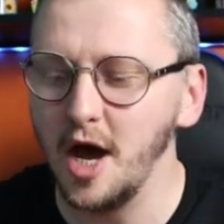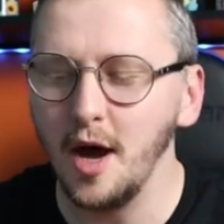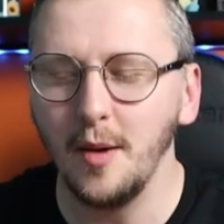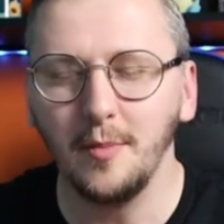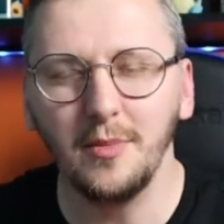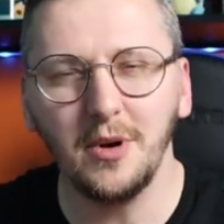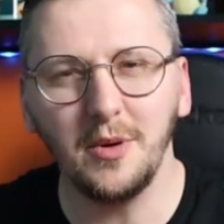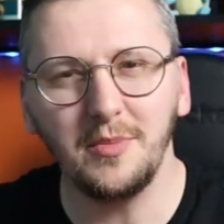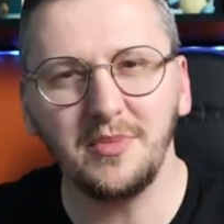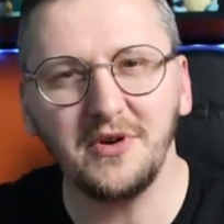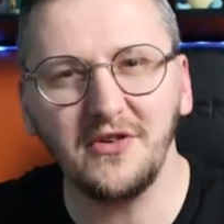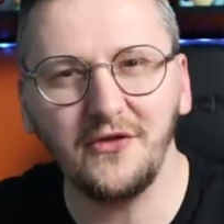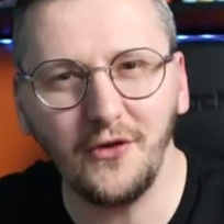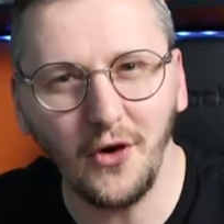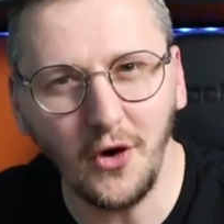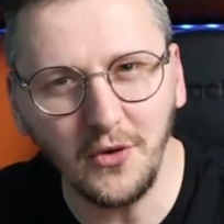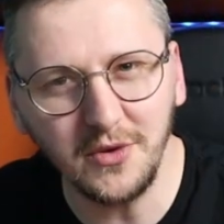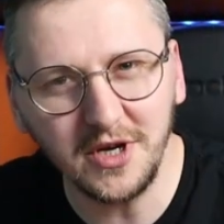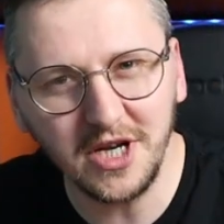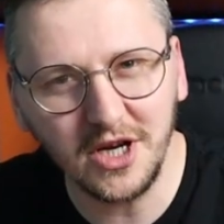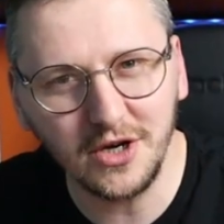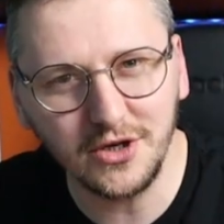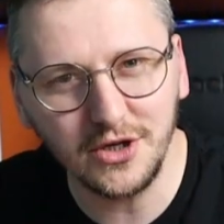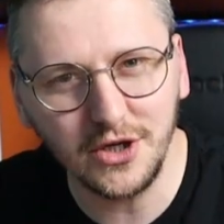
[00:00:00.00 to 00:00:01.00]
But before
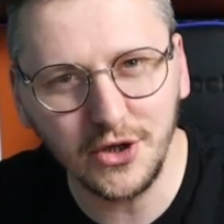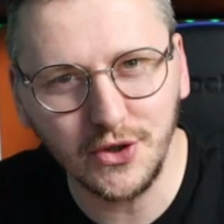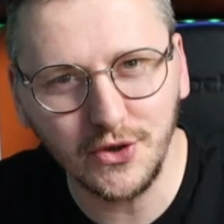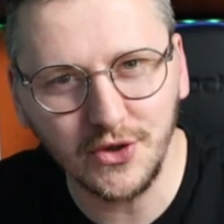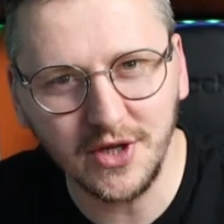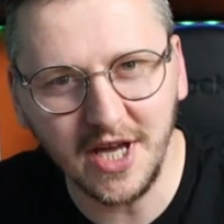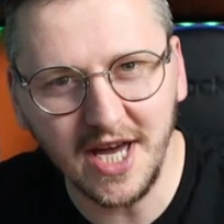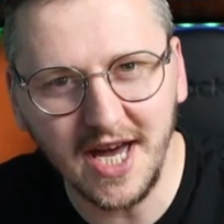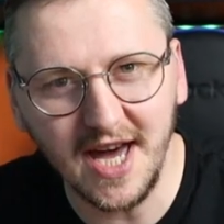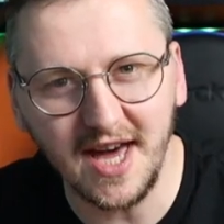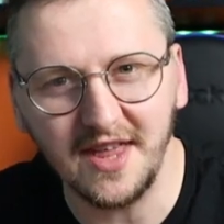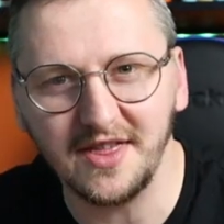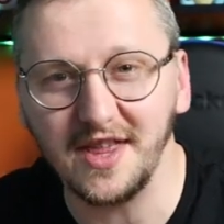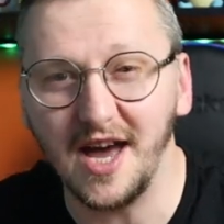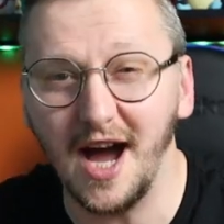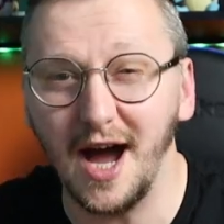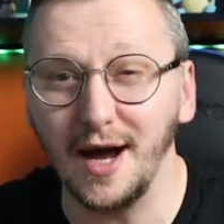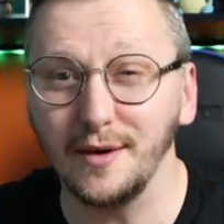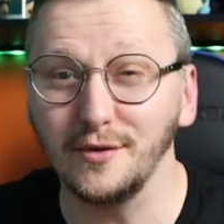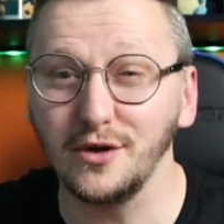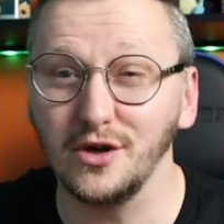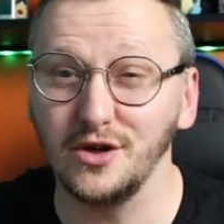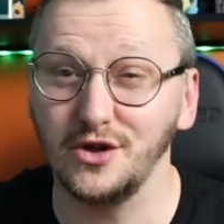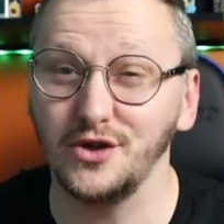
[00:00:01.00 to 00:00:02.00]
we're gonna do that,
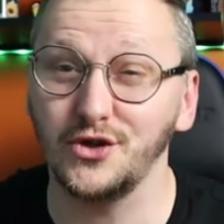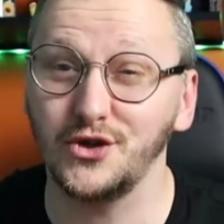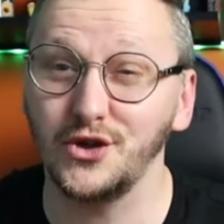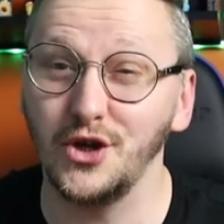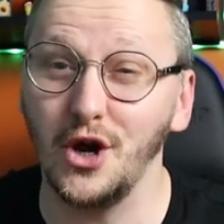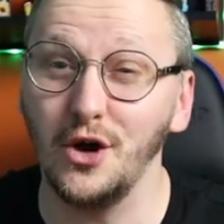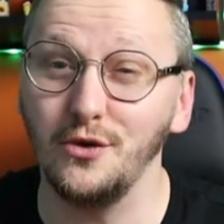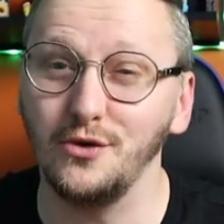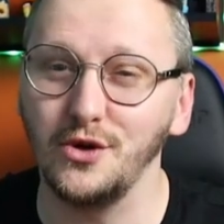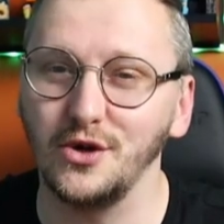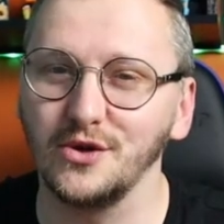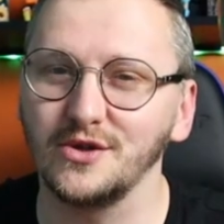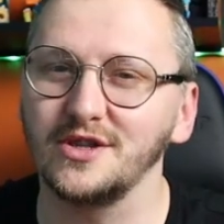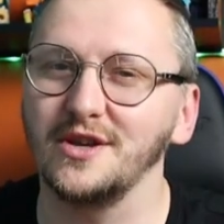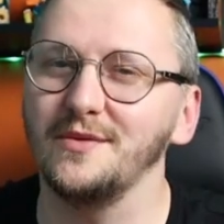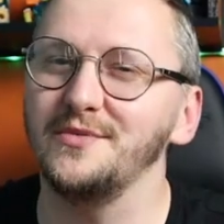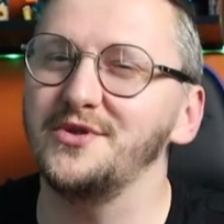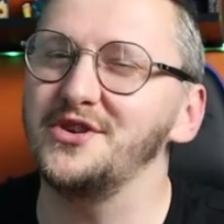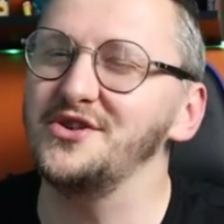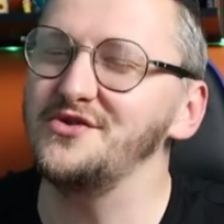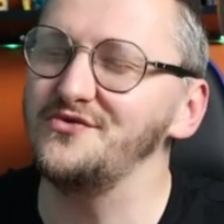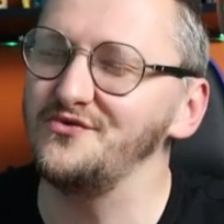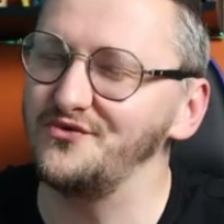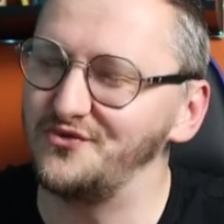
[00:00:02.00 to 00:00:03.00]
I'm gonna show you
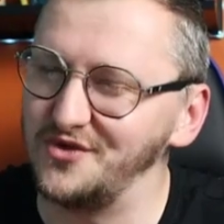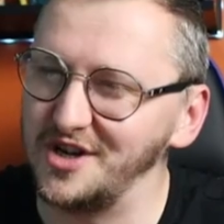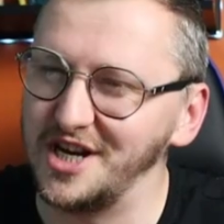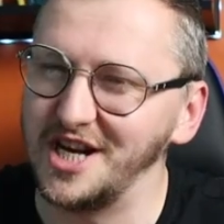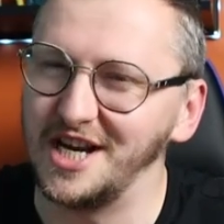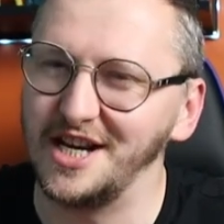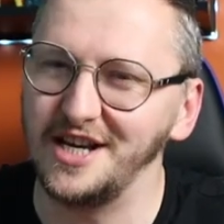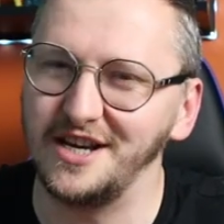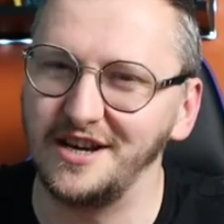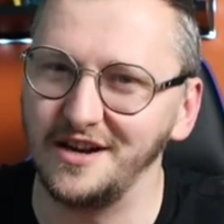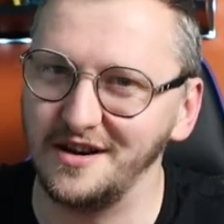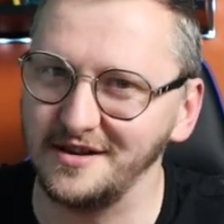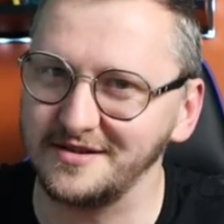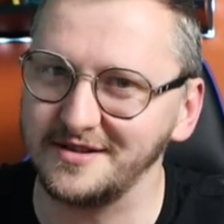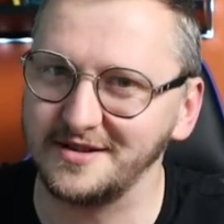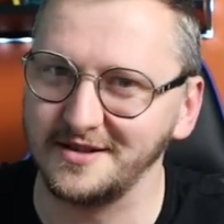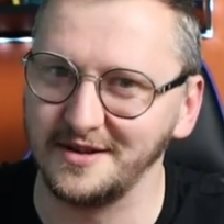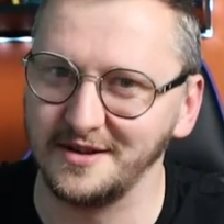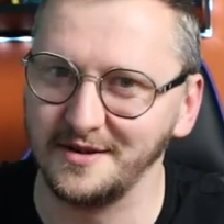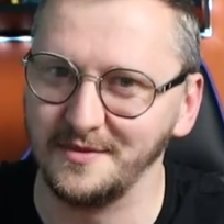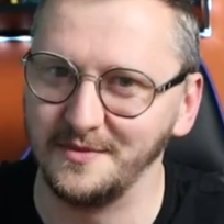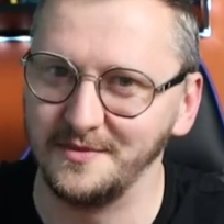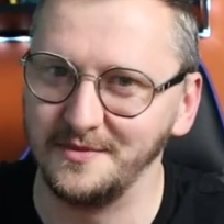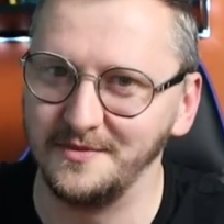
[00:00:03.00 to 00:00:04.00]
something really
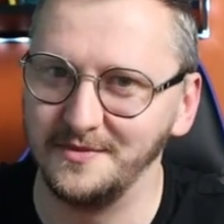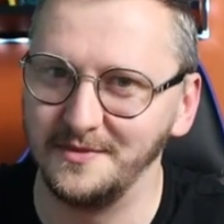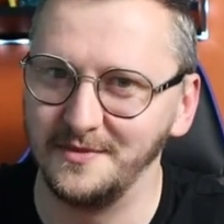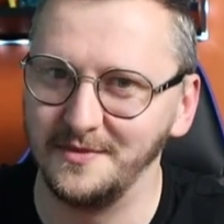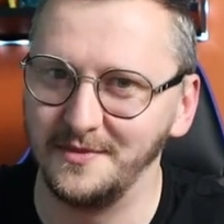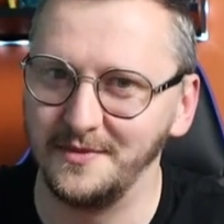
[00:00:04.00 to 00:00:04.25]
awesome.